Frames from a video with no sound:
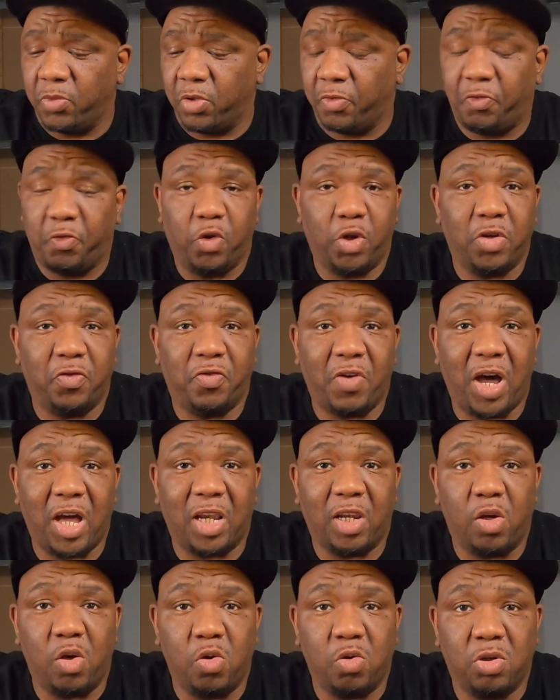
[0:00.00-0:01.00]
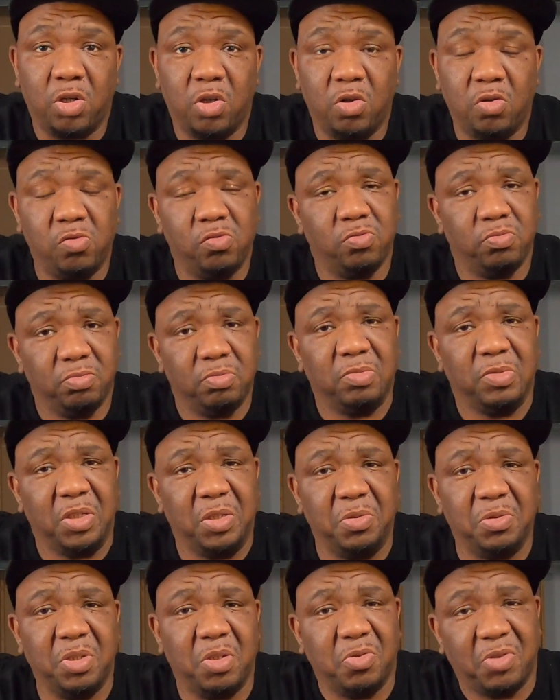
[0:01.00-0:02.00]
The 45 long coat,
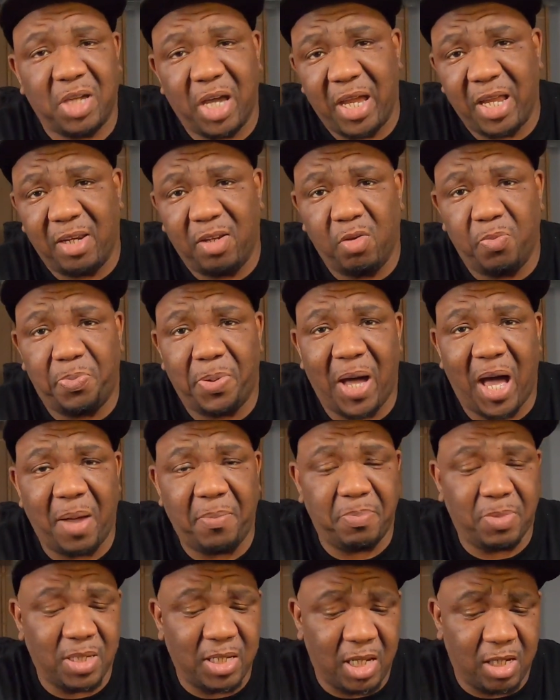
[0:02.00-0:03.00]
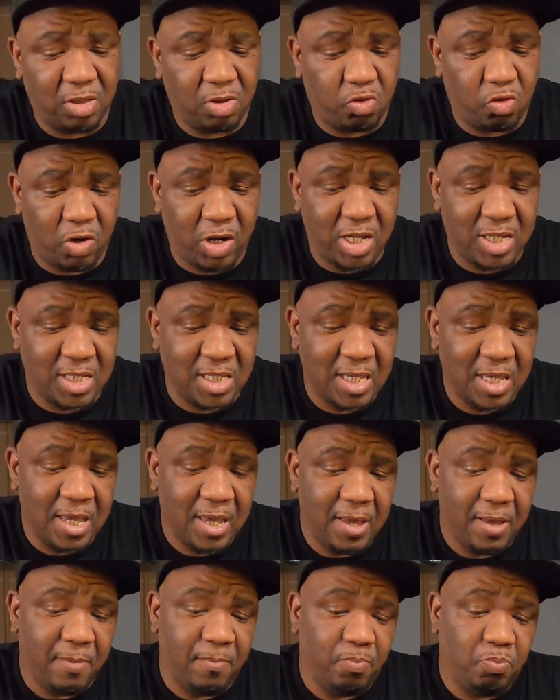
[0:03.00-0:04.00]
it was okay, a little pop, but nothing crazy.
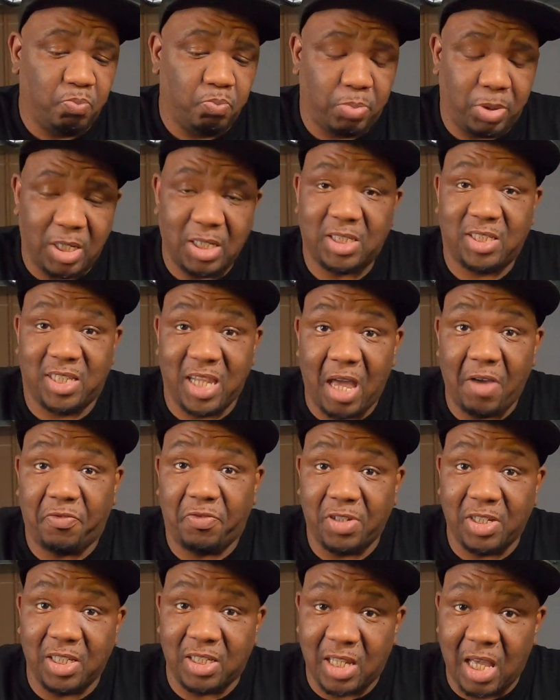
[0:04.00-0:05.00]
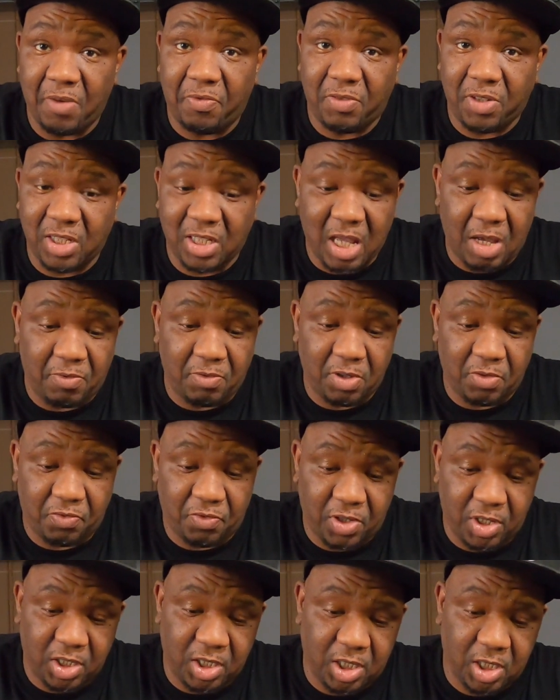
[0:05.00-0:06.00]
But it's definitely a
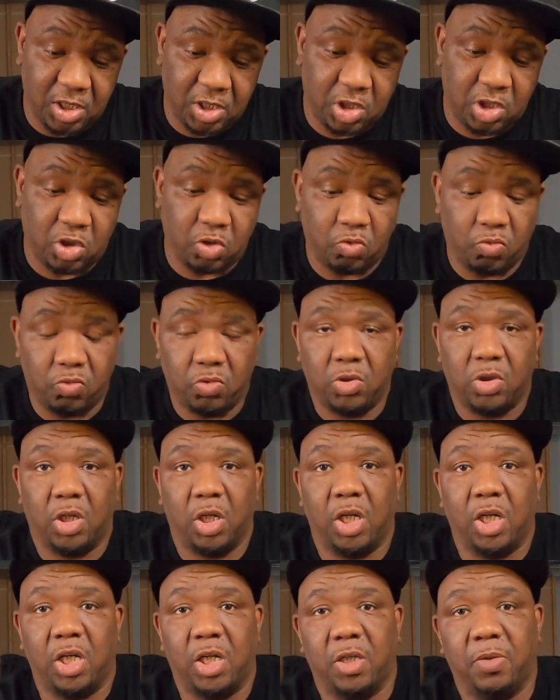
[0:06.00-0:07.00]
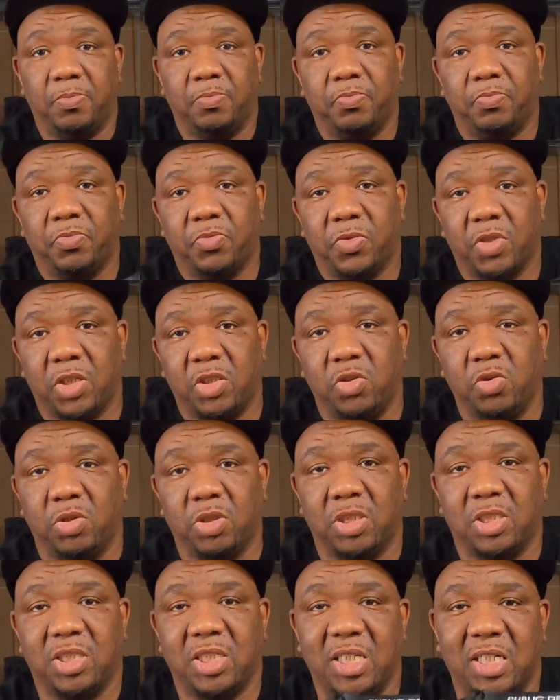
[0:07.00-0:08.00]
fun gun to shoot. As you
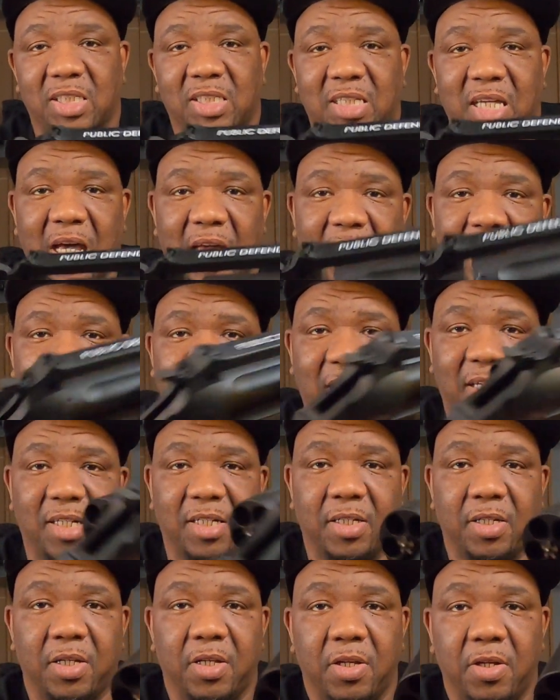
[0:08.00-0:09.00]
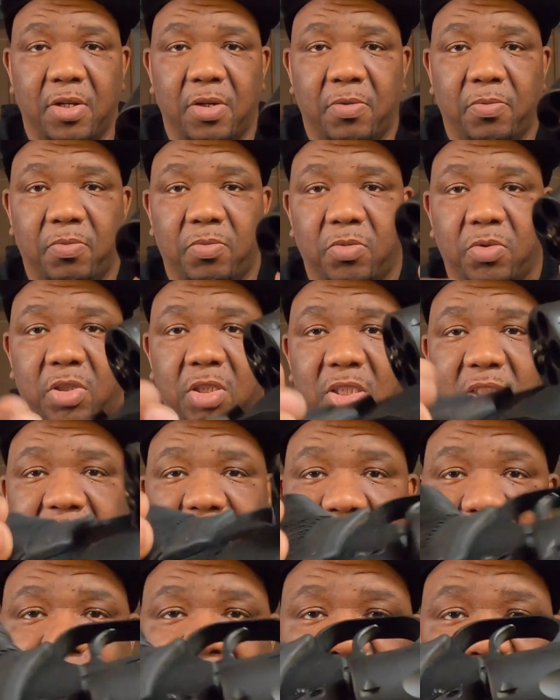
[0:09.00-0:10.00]
can see, it's got like the
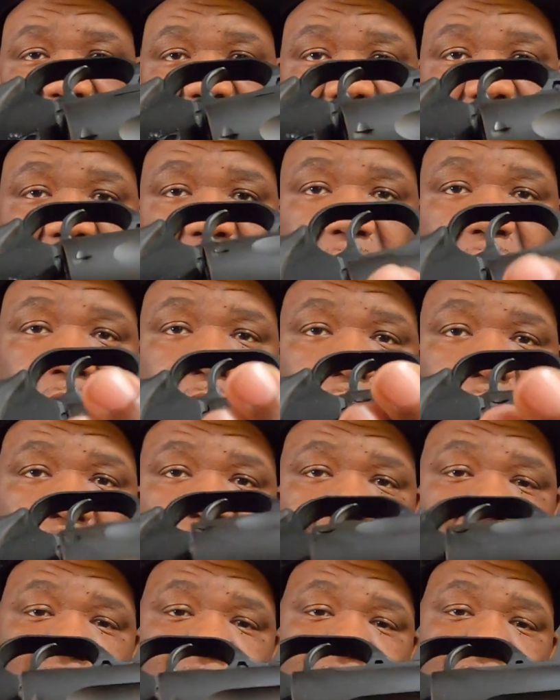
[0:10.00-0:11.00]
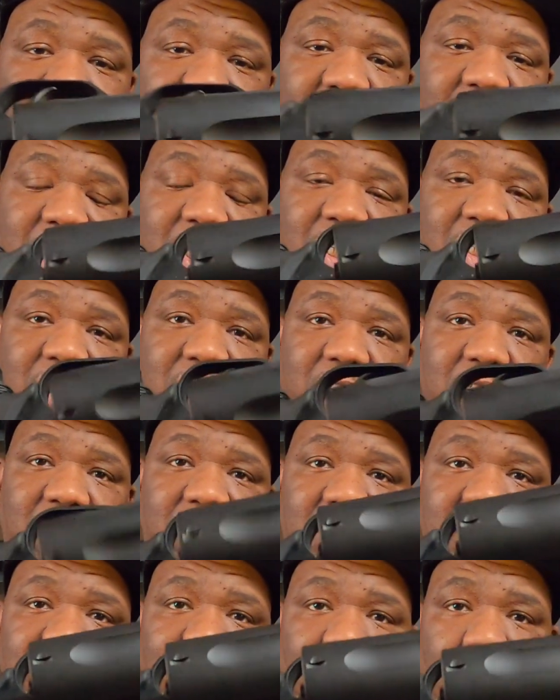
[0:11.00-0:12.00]
cylinder on this thing
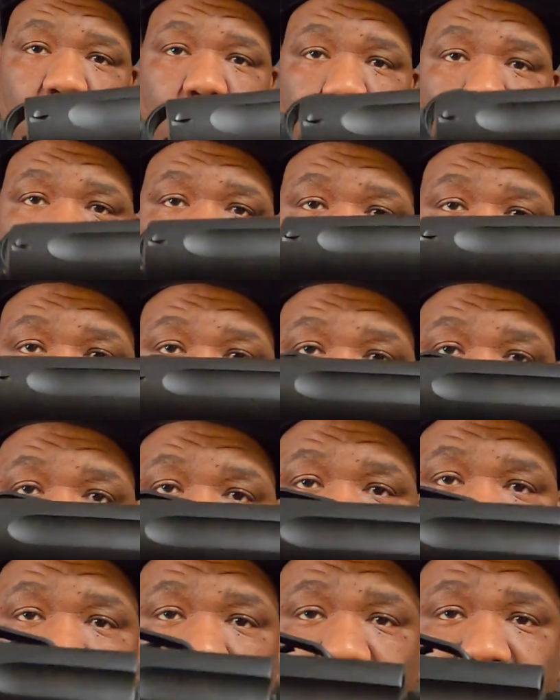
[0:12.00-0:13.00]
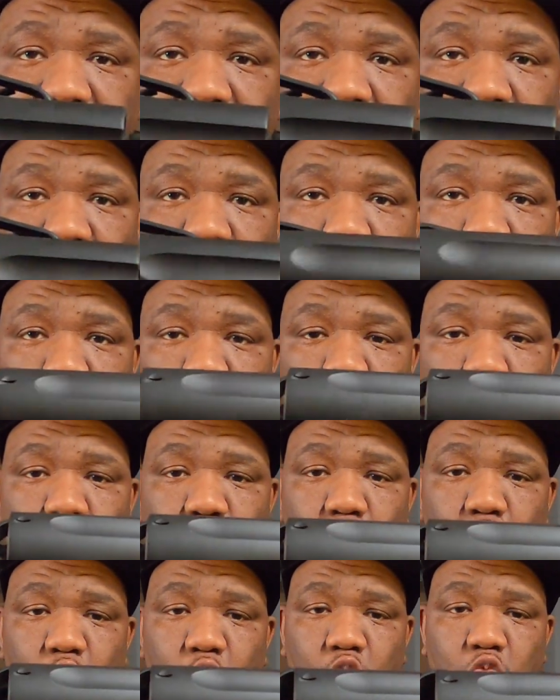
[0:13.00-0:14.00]
is long. Got that
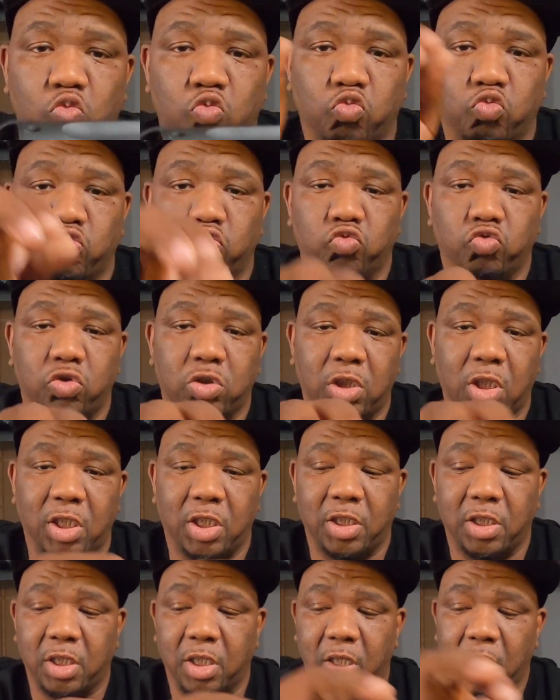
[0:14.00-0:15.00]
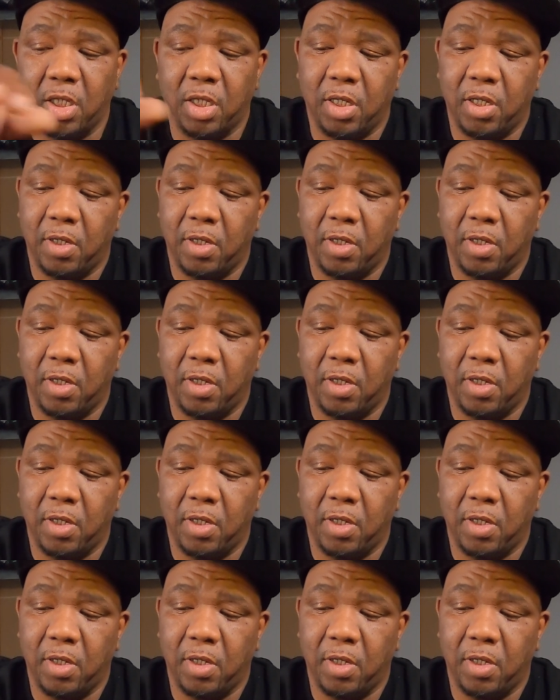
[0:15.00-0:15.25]
long cylinder.